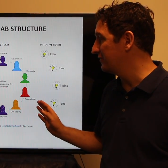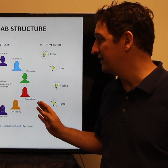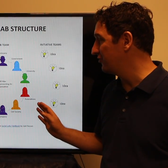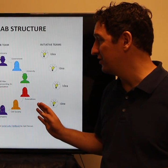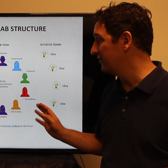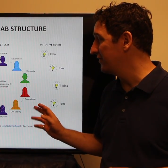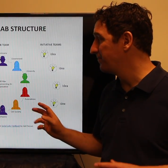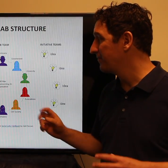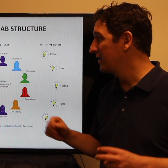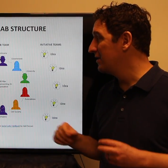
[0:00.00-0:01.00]
of initiatives.
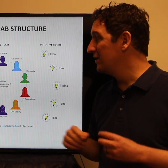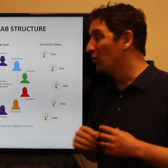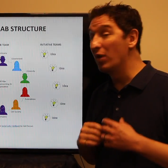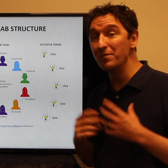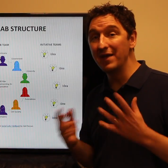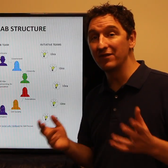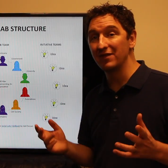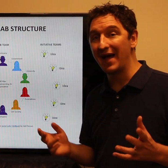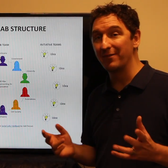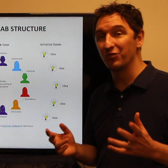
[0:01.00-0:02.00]
What
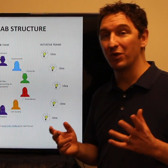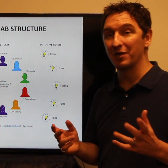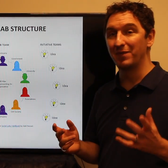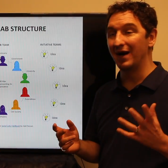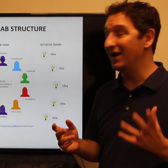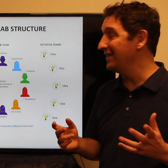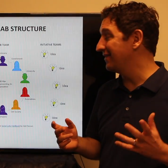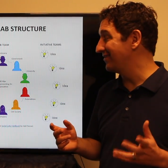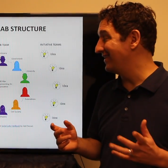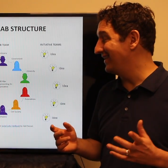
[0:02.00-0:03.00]
makes labs work behind
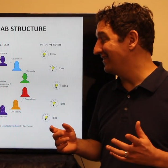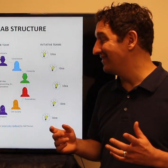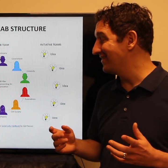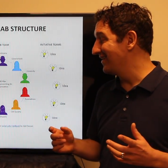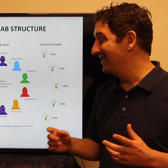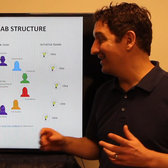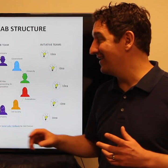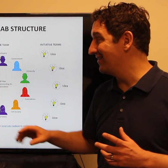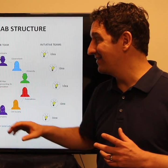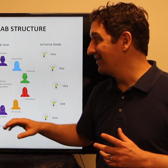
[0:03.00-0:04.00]
the scenes
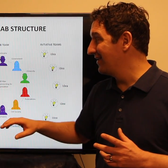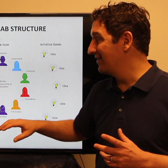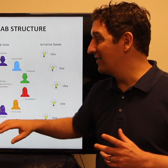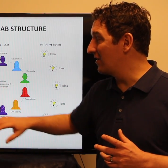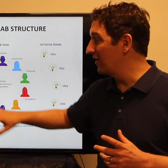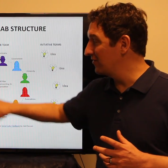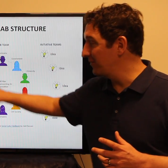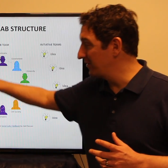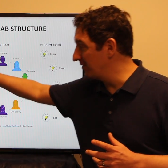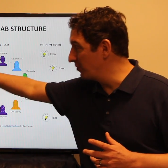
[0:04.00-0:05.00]
is the
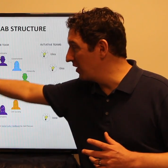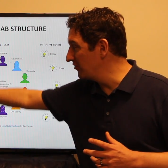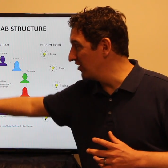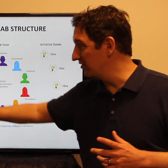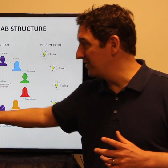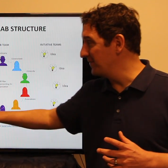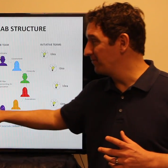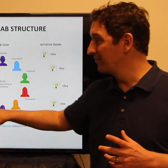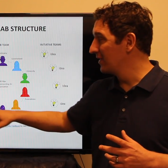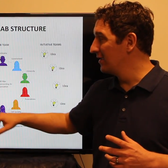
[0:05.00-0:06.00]
concept of the project team.
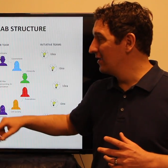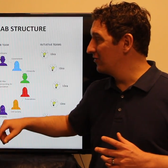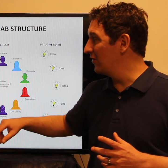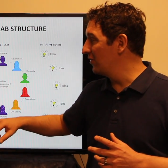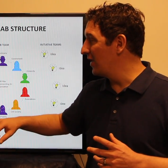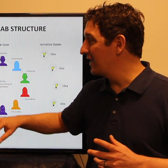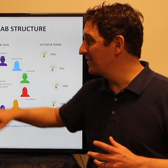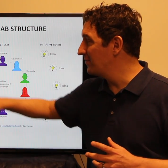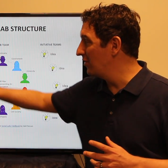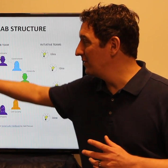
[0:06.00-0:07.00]
So
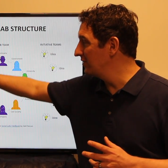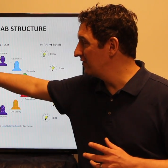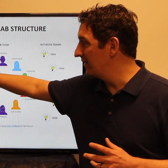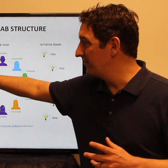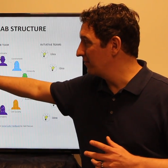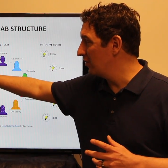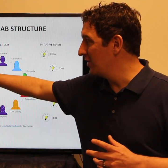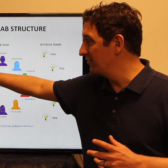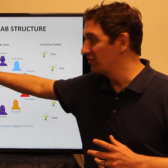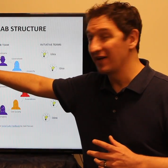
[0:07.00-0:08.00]
at the moment,
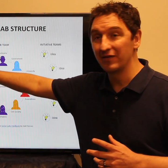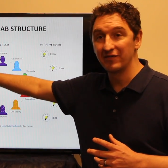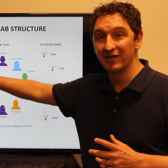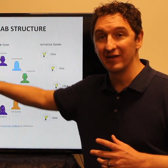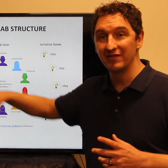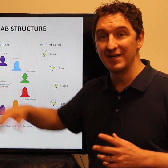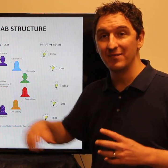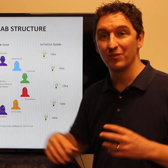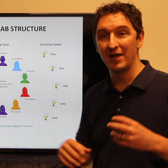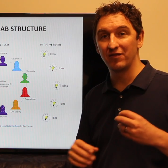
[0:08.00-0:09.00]
we have a secretariat
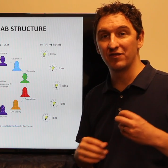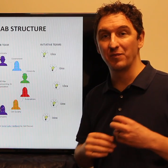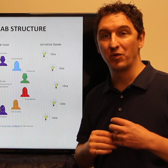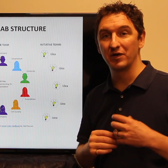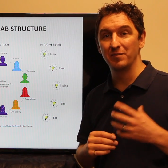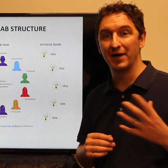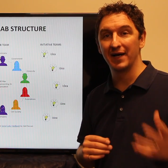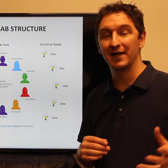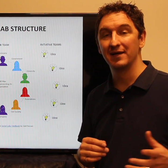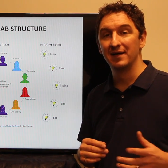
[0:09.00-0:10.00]
team that's supported
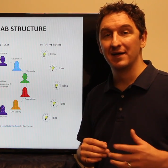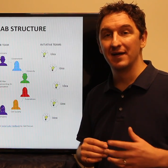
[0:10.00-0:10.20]
by